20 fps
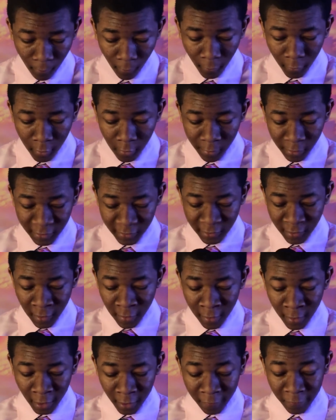You must seek
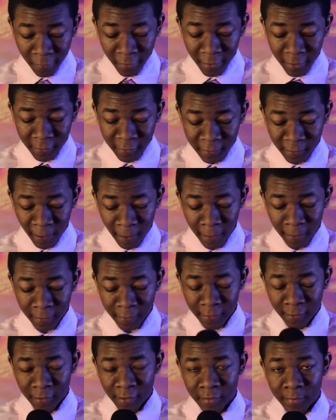God for insight
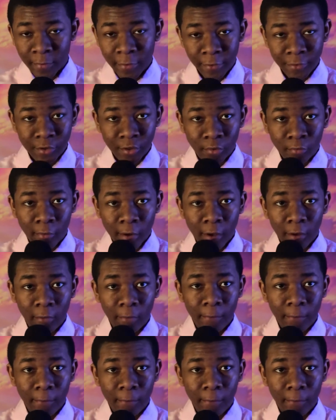into the spiritual realm.